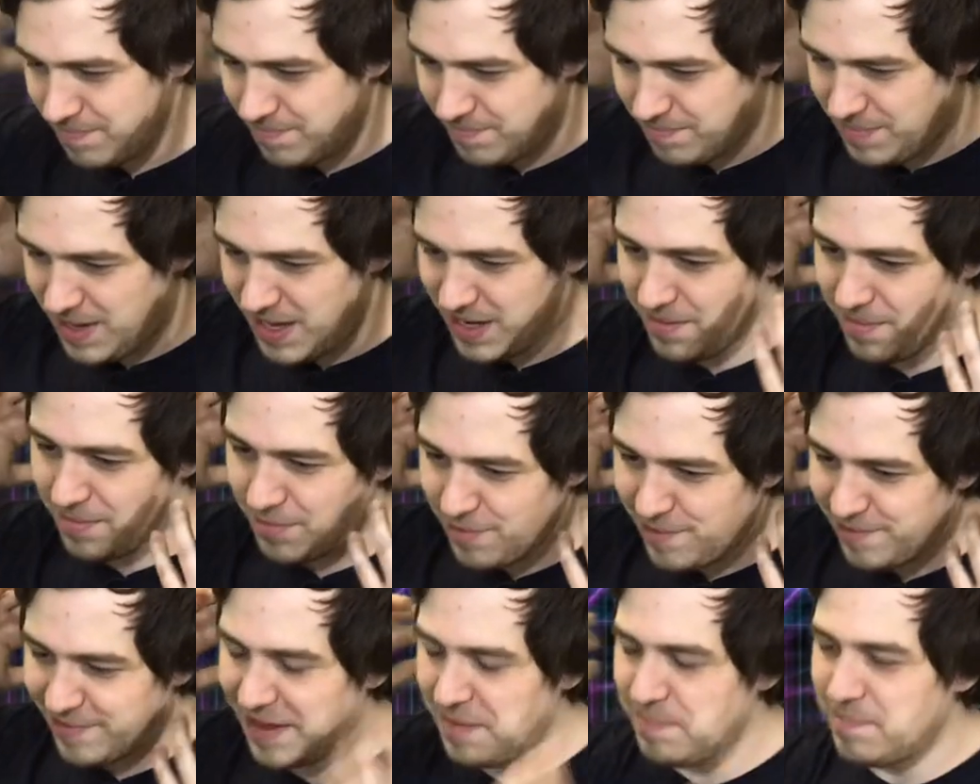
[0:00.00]
made a
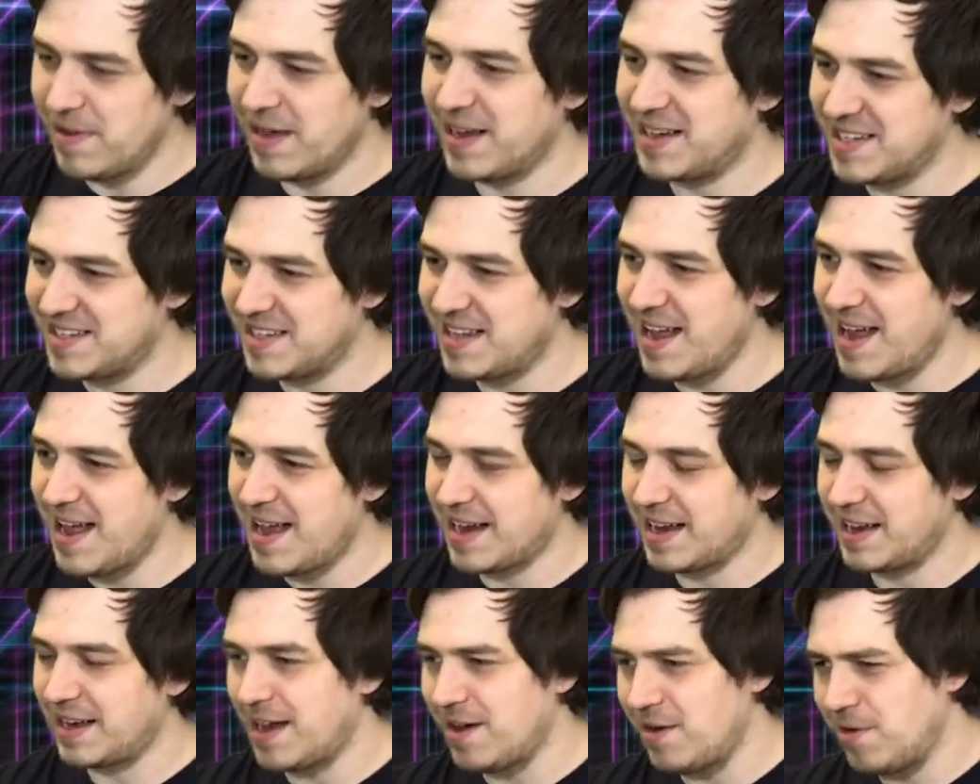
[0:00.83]
really big
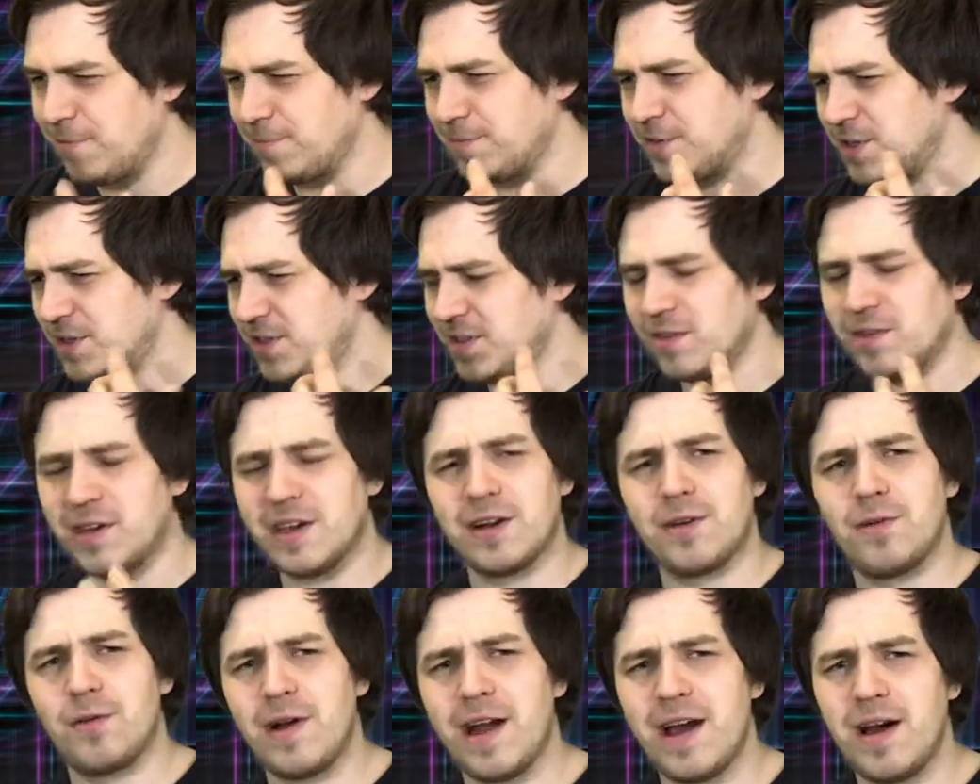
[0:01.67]
stack and now I'm just
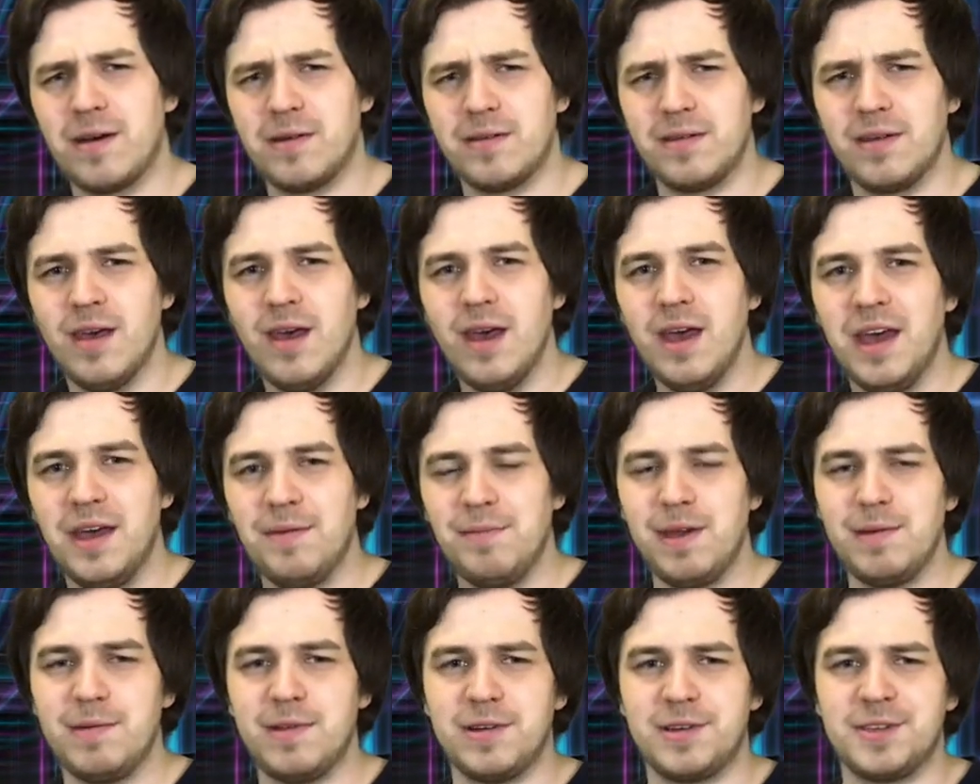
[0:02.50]
looking around.
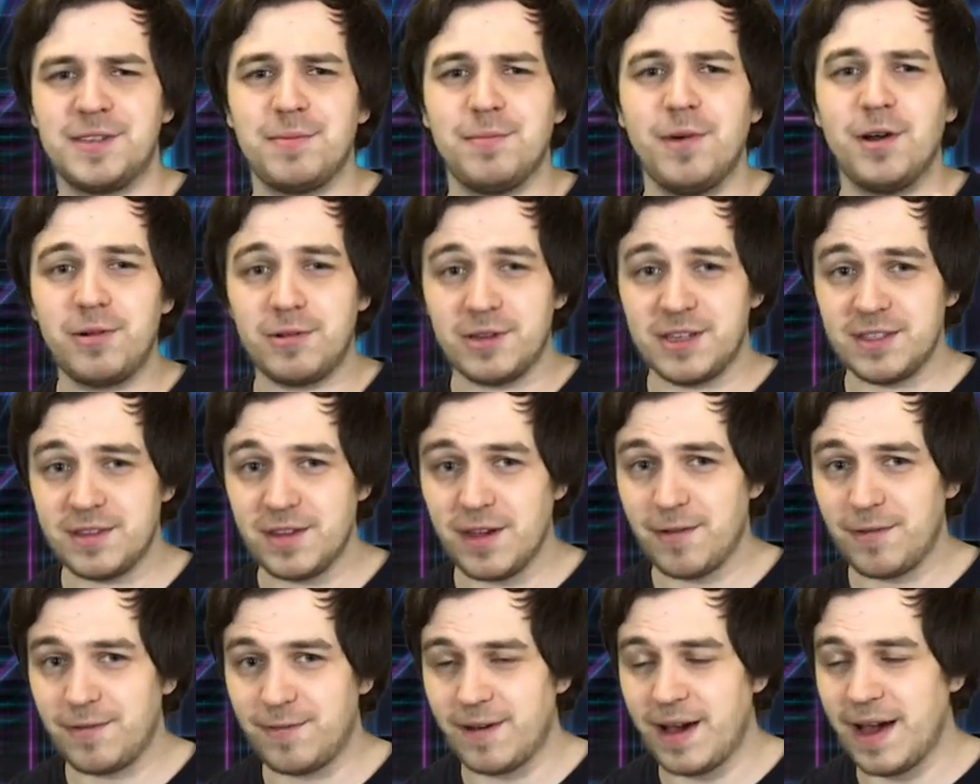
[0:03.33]
Maybe there's some other
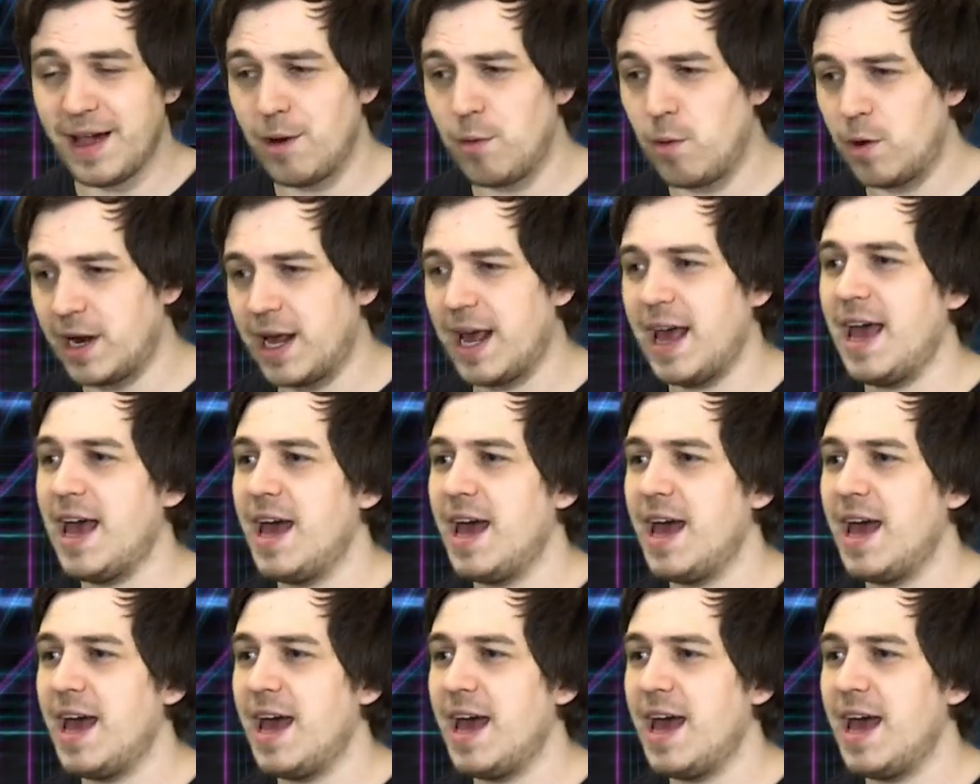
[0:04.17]
stuff I want to